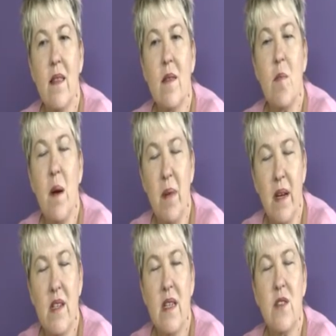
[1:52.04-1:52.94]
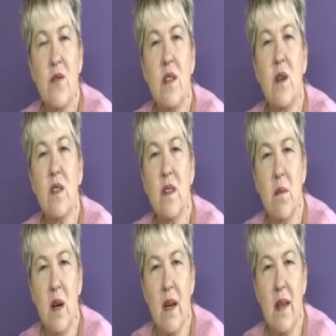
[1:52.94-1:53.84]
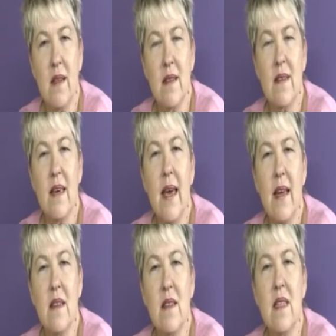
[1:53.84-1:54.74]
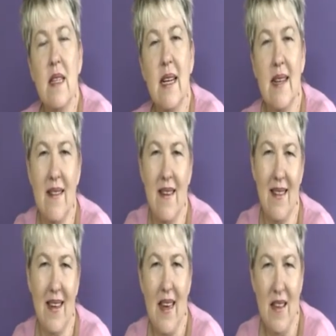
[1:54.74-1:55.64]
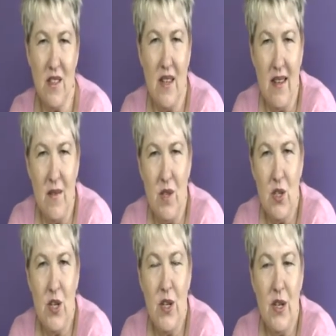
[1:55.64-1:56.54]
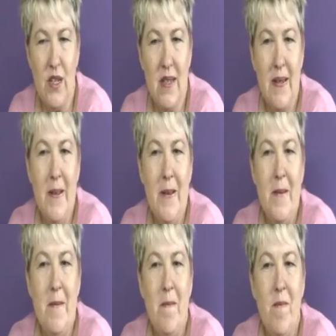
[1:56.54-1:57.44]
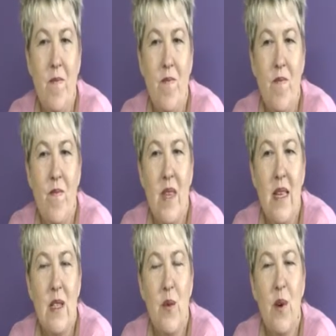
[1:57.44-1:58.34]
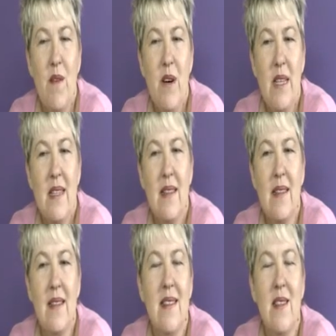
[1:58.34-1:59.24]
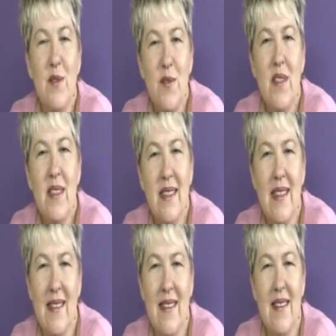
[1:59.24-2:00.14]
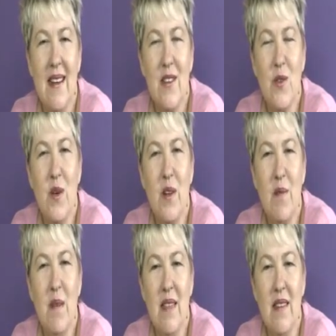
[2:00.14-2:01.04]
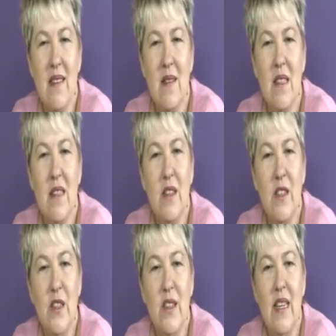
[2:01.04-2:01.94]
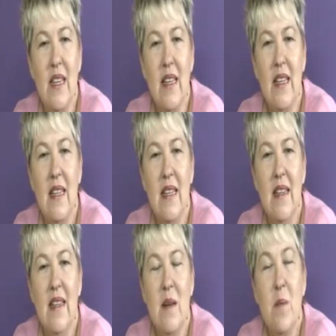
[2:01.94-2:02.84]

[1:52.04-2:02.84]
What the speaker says: my blood test results and my scans indicated that the cancer had returned. So what have I done differently in the last 12 months to get a